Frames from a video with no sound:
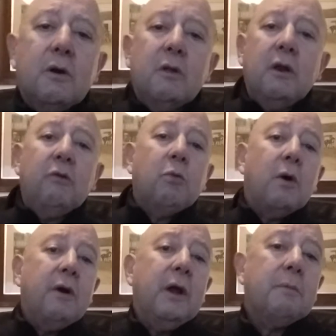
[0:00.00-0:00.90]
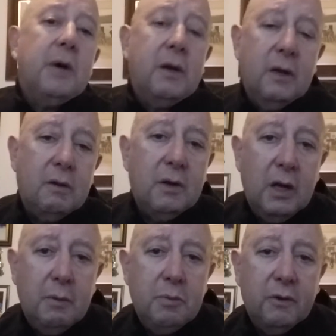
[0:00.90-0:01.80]
you know that is worried about an
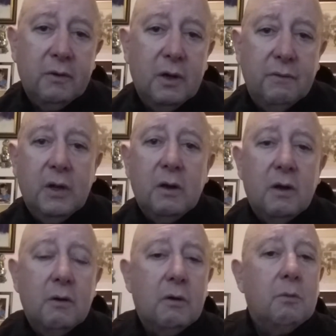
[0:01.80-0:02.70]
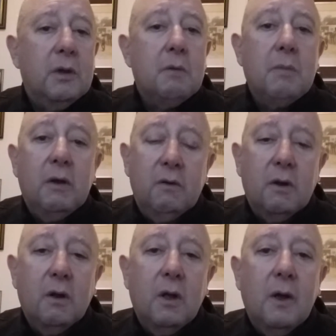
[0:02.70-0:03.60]
elderly person living alone or with
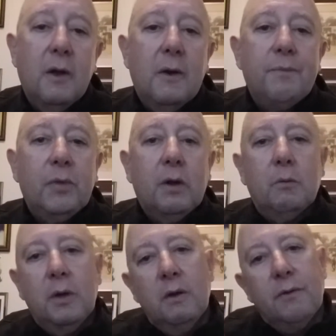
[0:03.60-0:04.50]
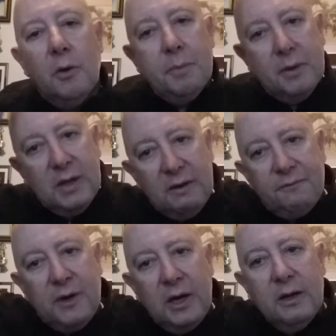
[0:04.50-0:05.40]
dementia? And when you've opened that
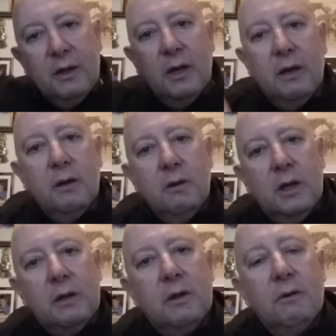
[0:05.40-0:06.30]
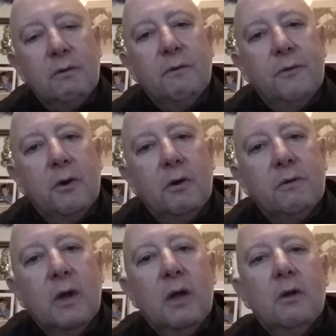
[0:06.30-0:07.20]
file in their head and you get those
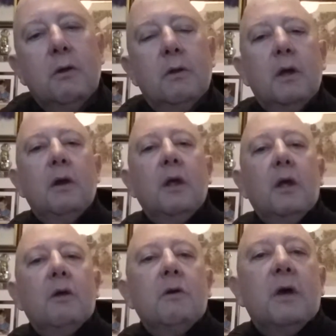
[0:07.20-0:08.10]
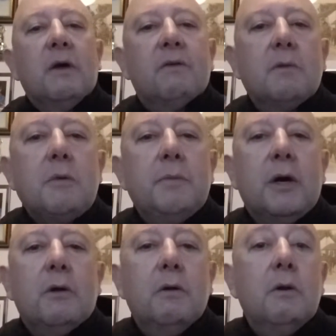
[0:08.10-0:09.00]
referrals, then you ask them
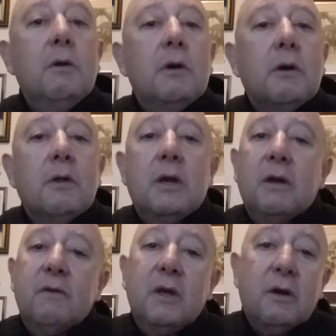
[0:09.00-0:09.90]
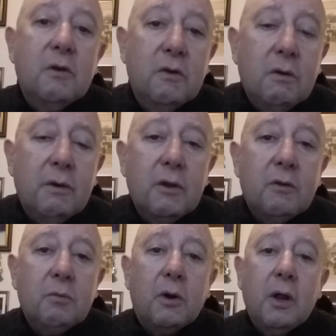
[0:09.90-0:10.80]
about who do you know that has young children
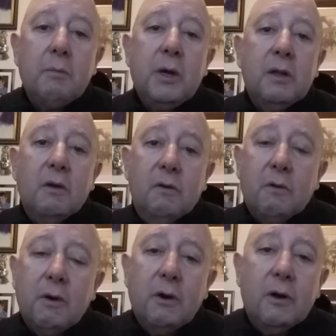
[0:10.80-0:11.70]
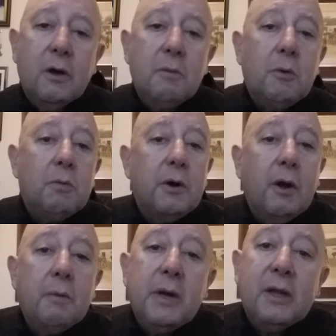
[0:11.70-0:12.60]
that's worried about their children at home, or
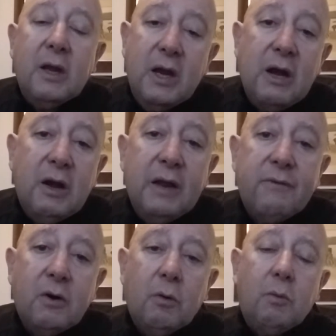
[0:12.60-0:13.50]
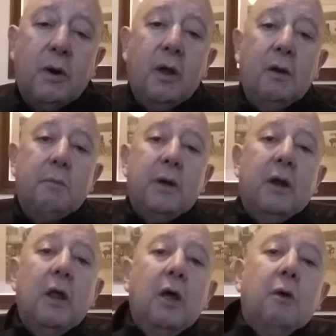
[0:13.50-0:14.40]
worried about the caregiver, or worried
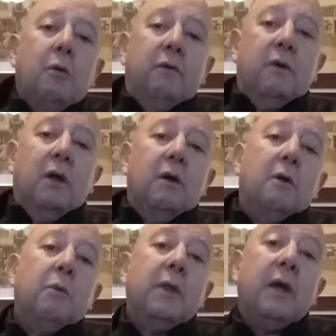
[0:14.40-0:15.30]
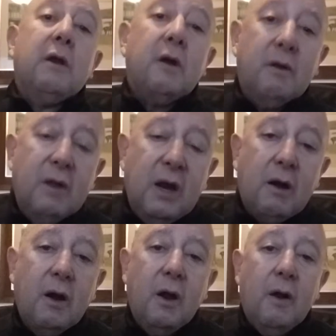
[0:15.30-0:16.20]
about what's going on when they're not
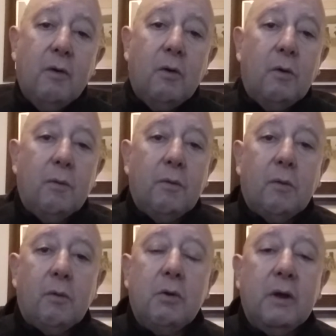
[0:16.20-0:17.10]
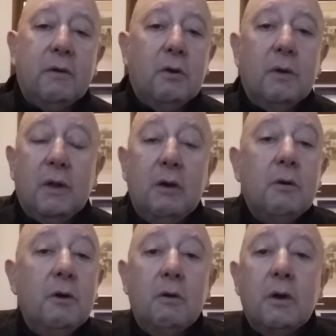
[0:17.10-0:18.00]
there. Or who
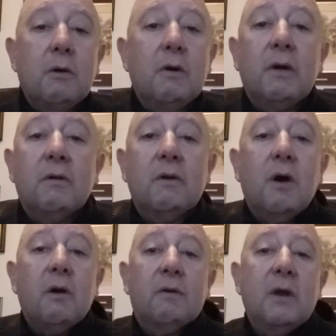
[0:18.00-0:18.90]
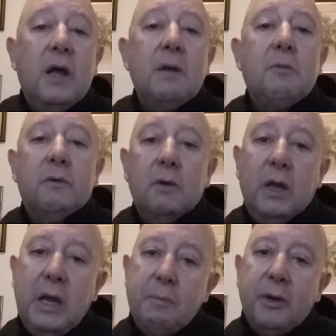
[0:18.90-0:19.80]
do you know who has dogs and animals, want
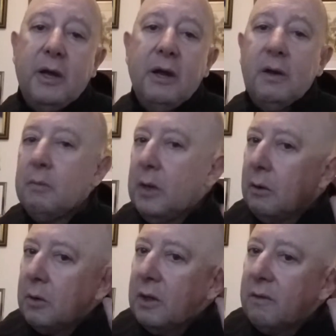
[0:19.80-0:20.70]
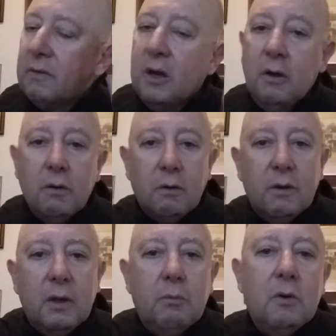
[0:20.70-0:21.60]
to keep an eye on them, hear what they're saying, talk
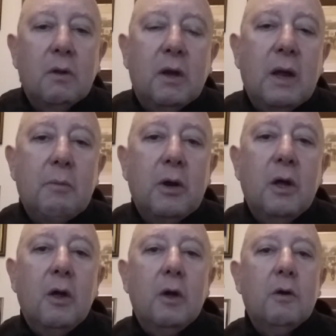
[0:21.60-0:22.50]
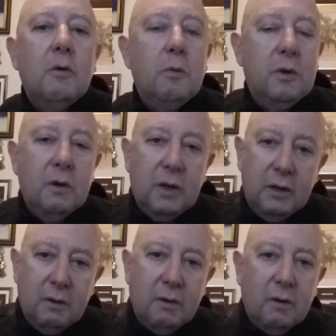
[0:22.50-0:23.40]
to them through the camera? Who would you
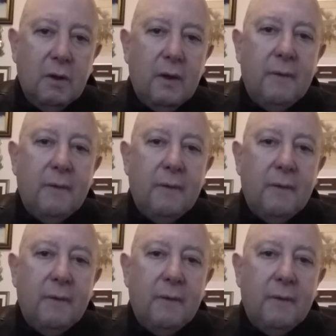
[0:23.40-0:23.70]
like to know?